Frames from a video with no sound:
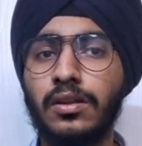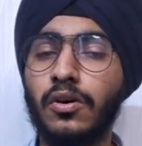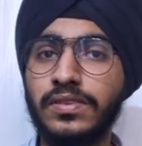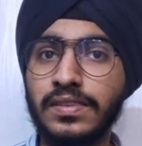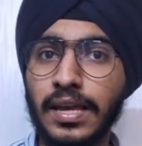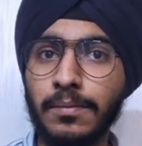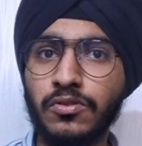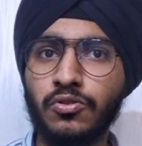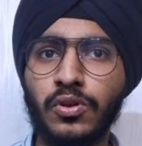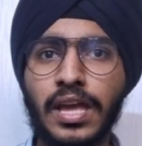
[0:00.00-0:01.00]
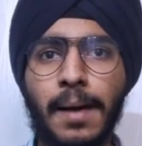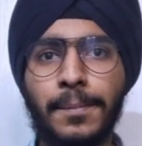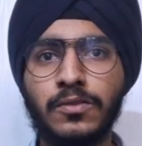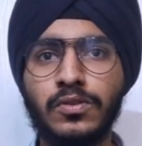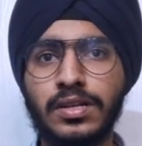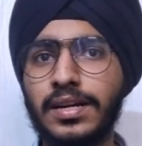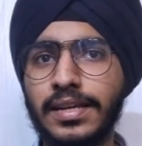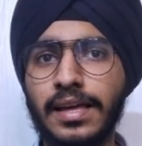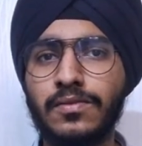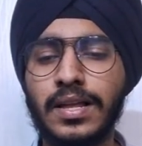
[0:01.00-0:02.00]
Now same story happens with
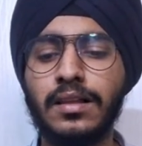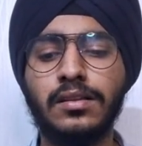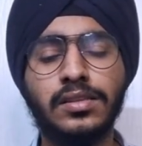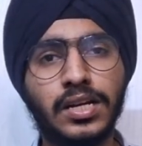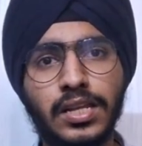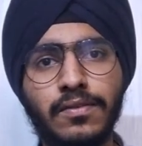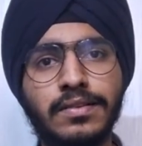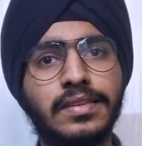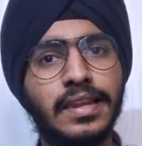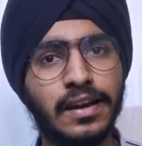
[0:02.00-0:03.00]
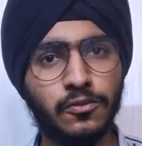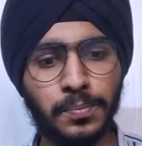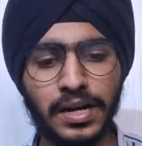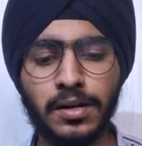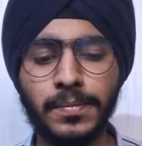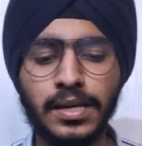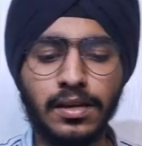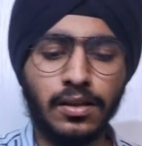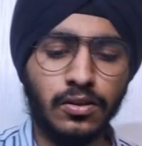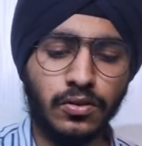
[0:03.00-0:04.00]
30 as well. 30 will say let's print
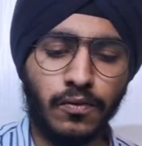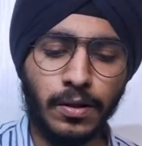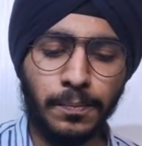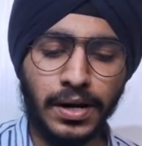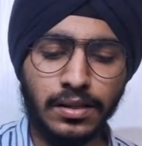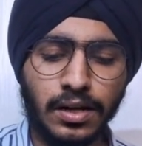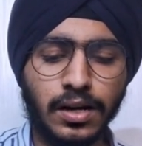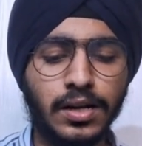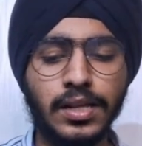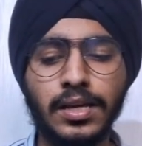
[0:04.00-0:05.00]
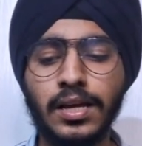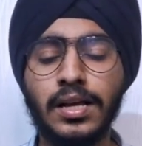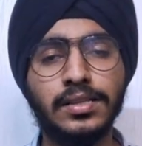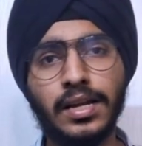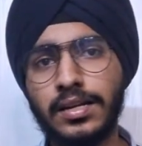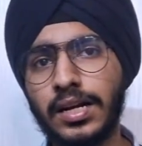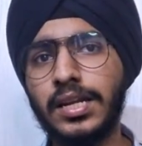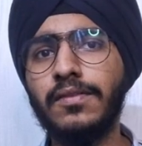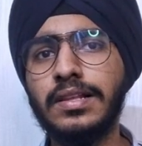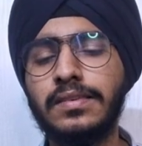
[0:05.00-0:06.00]
me. So we'll print the 30. Then
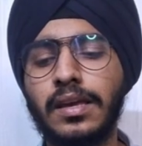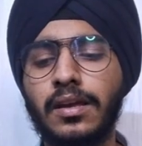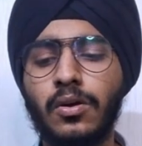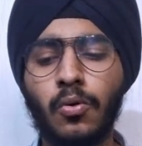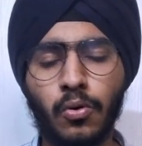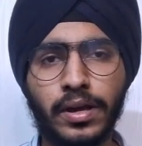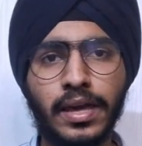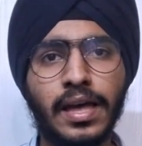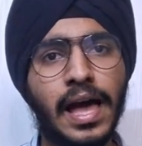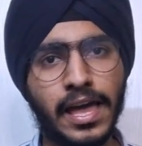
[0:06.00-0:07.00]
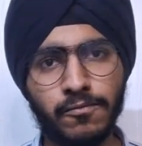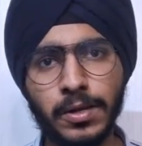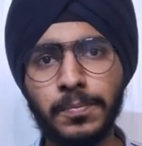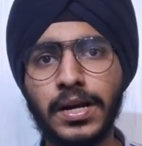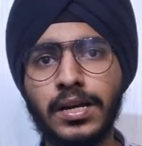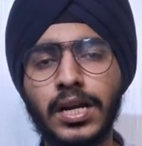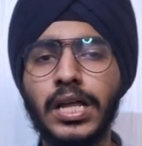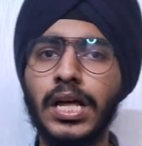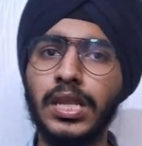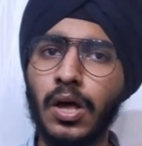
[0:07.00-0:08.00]
30 will say okay, I have been
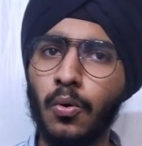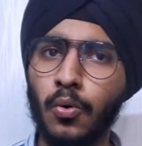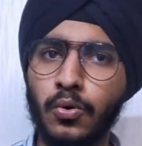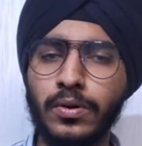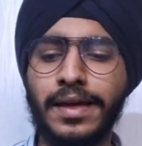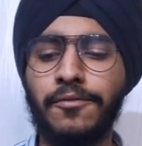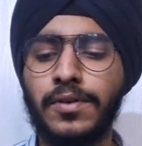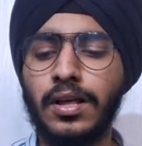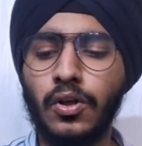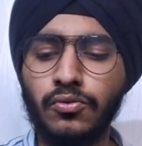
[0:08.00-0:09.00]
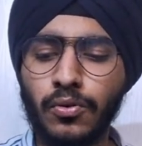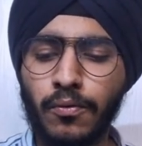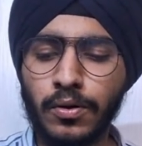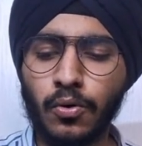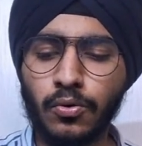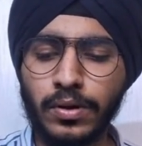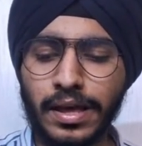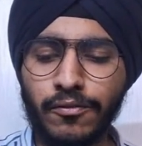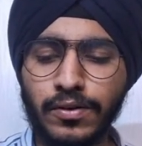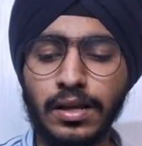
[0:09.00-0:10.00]
printed, now go to left. So we'll go to
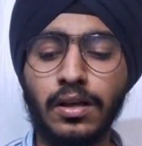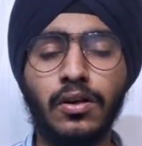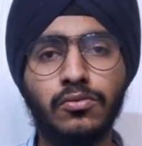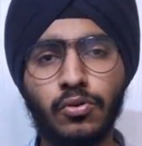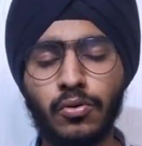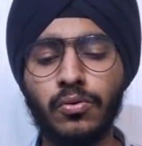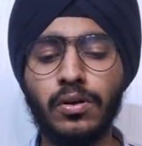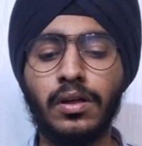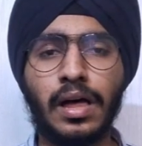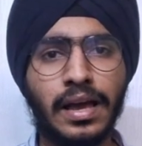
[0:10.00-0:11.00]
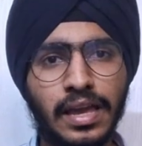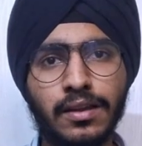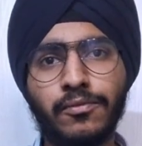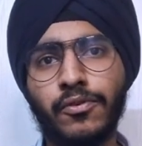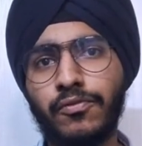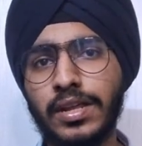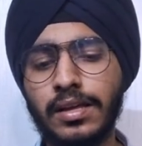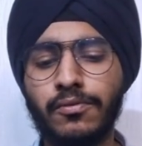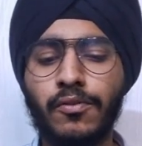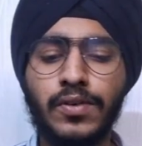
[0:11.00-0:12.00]
left. So again
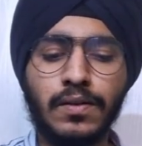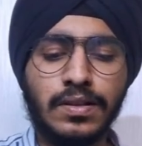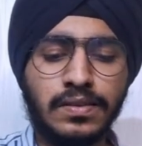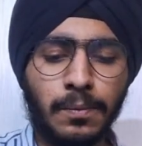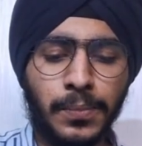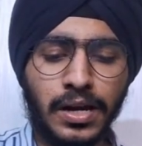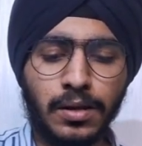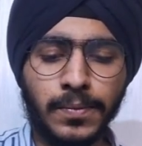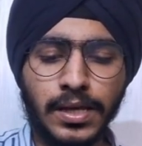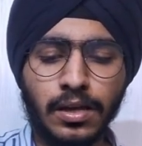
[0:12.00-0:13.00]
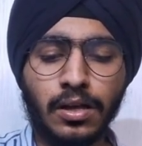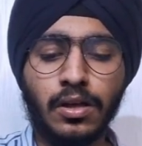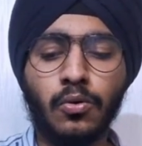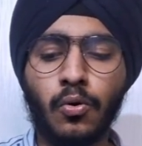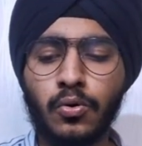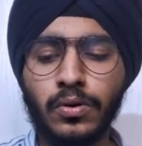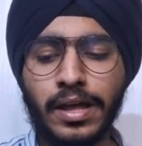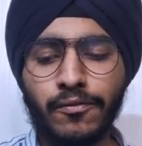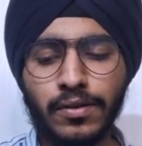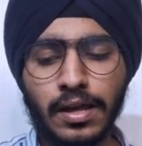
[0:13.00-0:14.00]
50 will say print me, go to
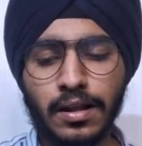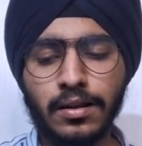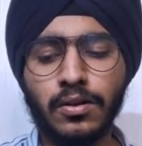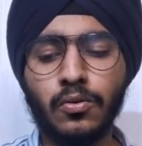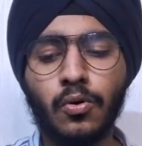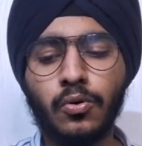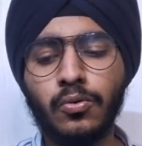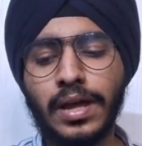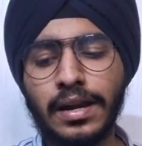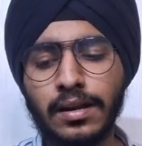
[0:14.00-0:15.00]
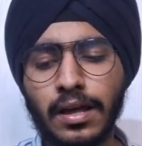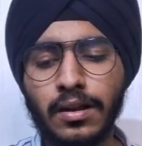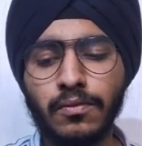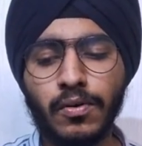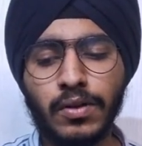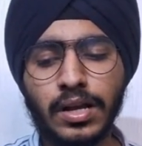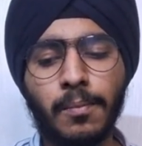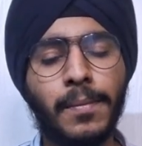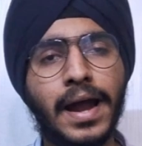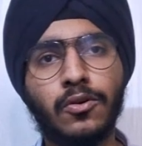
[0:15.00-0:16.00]
left, null, go to right, null. We will
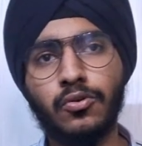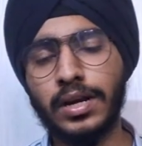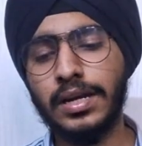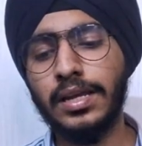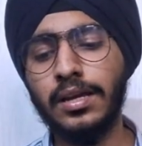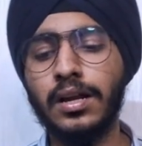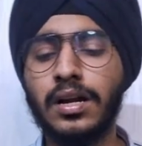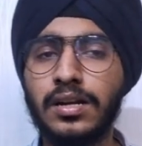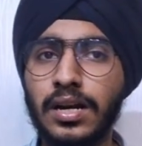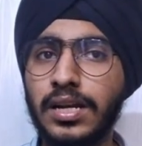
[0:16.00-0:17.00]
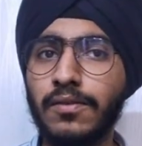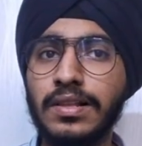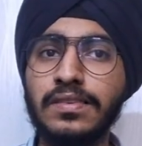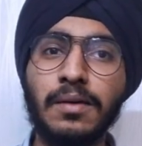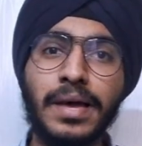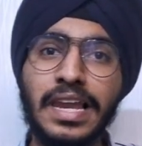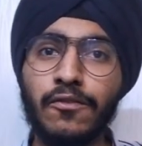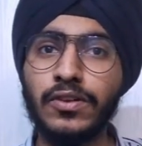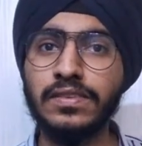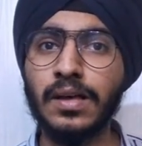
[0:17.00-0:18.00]
come back to 30. 30 will say my
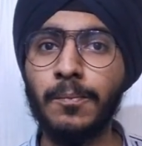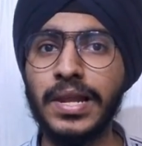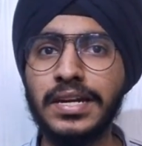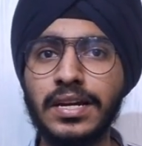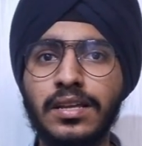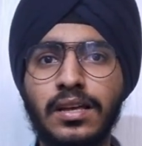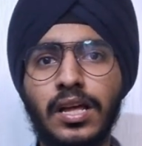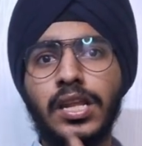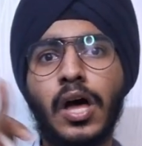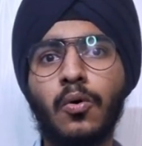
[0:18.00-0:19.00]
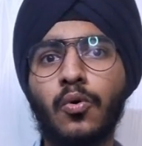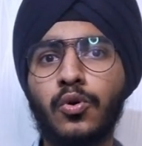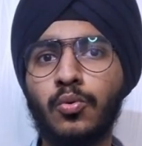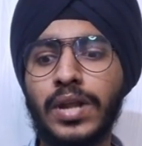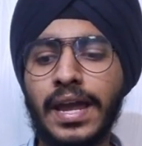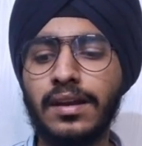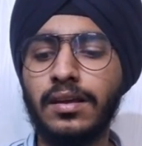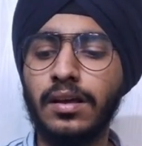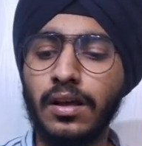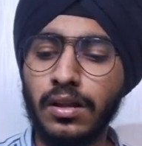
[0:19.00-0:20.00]
left is completed, now go to right.
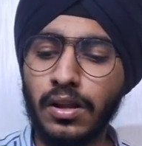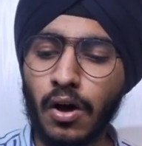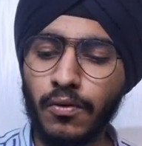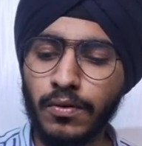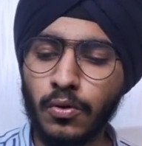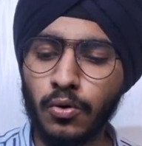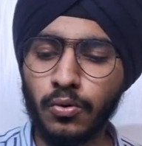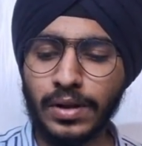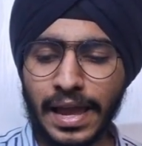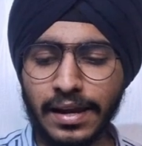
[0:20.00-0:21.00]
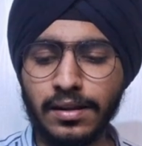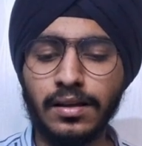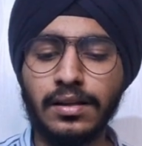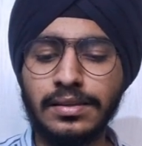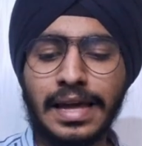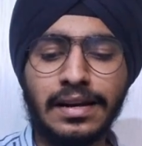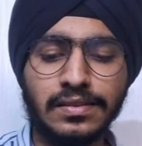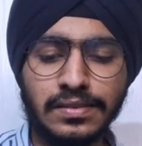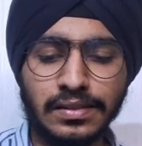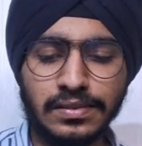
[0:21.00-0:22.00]
Now we will go to right, that
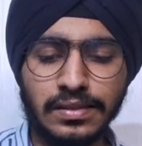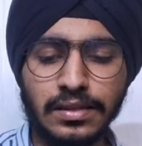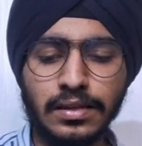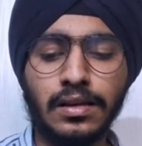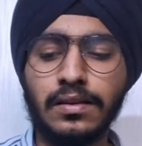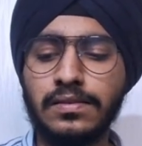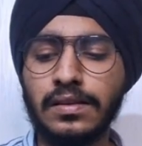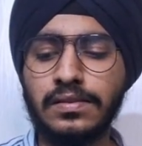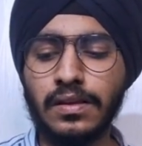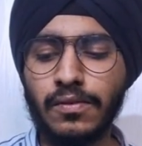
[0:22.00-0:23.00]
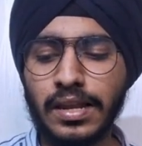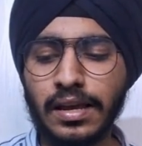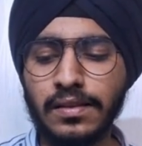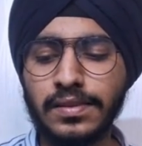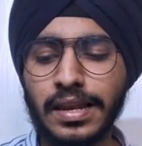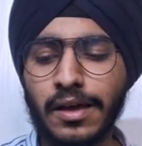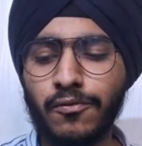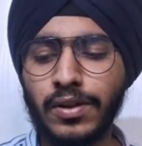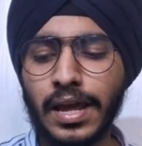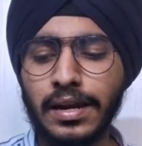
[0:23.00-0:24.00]
is 60. 60 will again say
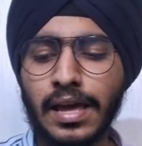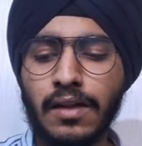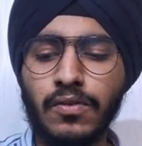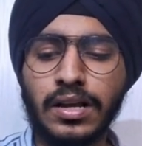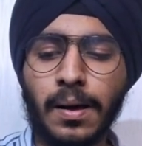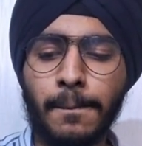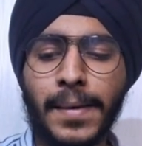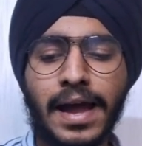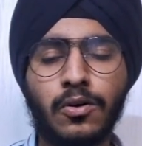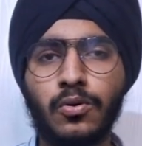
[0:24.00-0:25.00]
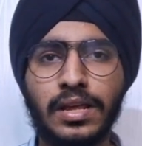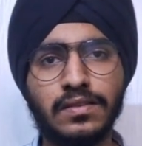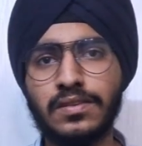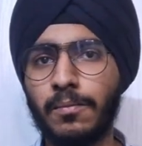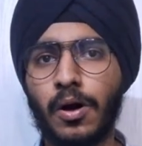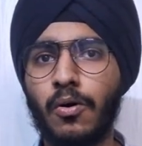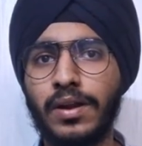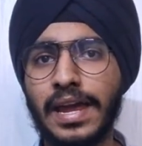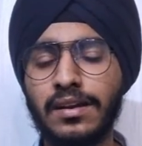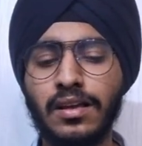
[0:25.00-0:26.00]
left, right, and will come back to 10 somehow,
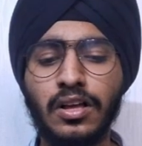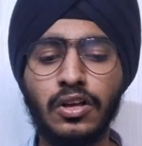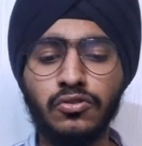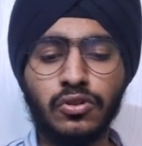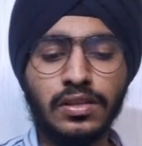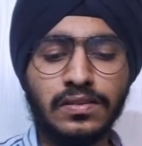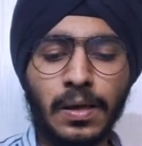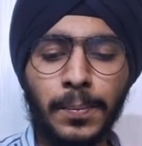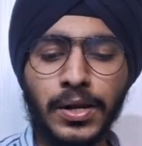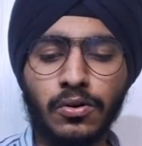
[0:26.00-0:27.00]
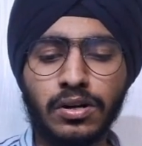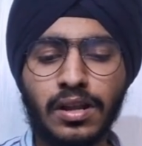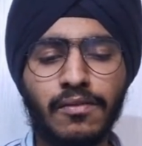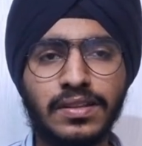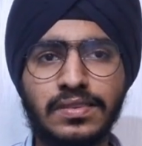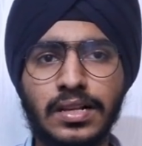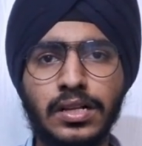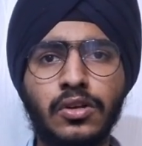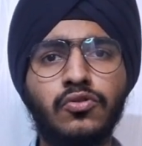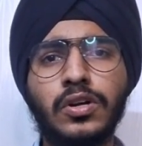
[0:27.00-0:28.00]
right? So this is the PreOrder Traversal.
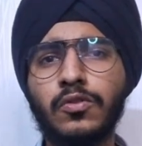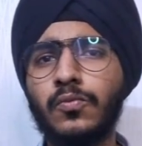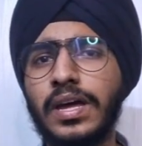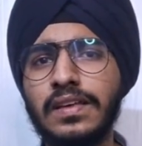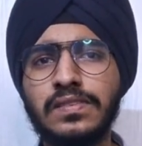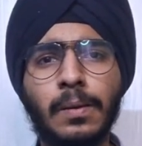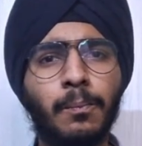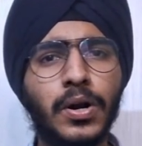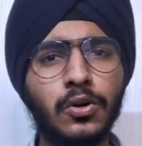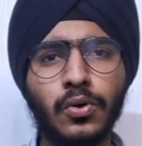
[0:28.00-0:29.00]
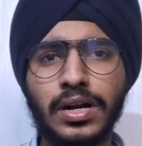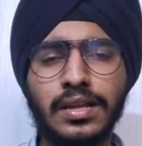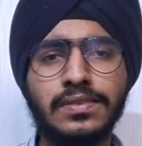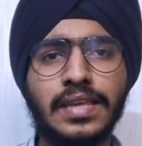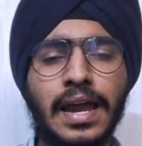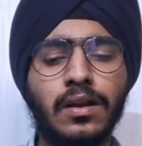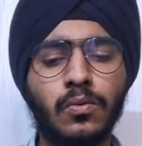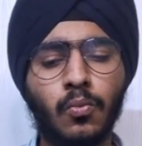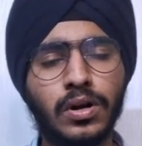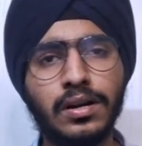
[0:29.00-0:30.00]
So it was very simple to understand
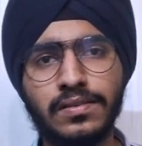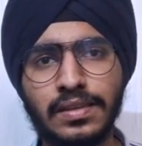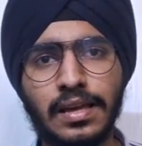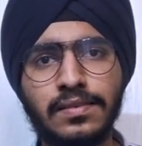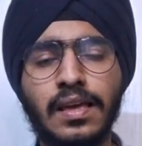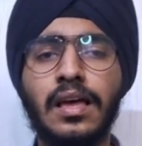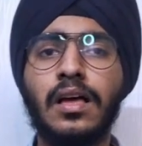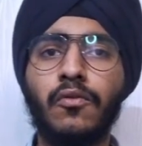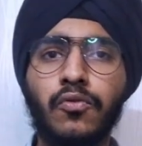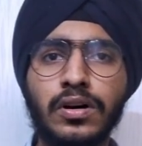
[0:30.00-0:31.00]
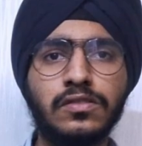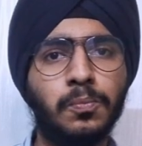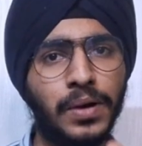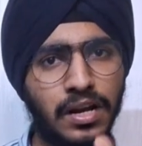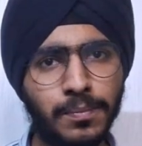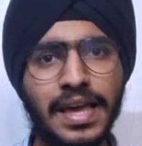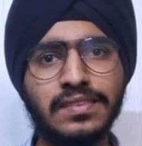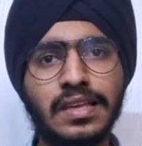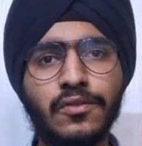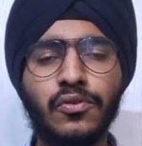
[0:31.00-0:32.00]
what it says. First print
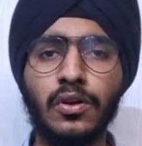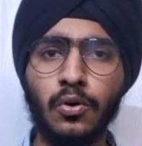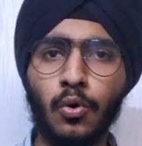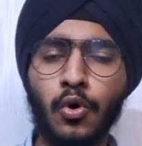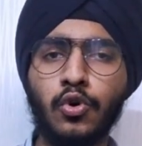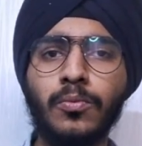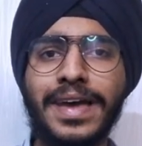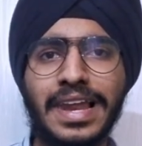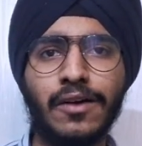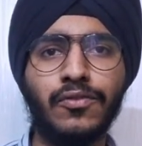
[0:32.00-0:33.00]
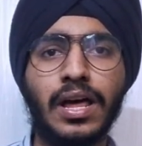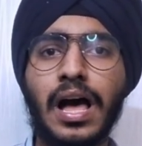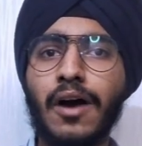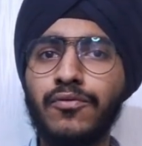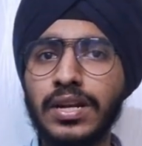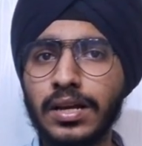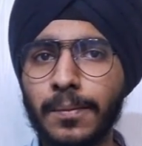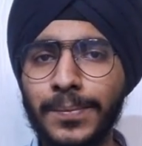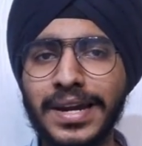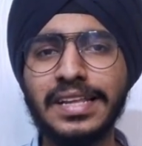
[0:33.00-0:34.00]
myself, go to my left, after
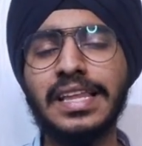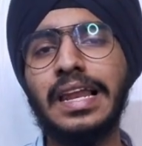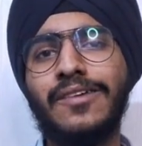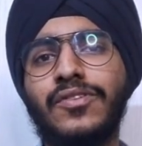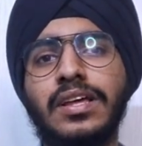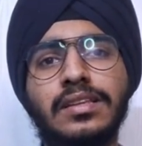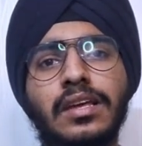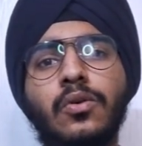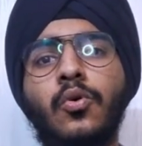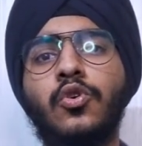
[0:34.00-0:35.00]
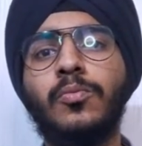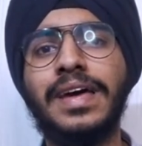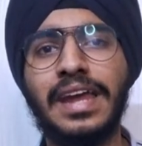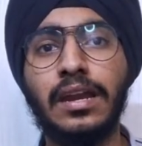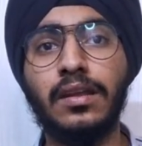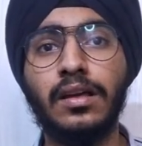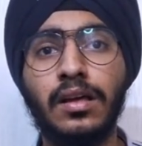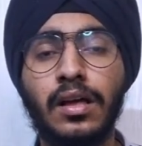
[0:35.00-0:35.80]
completing the left, then go to my right.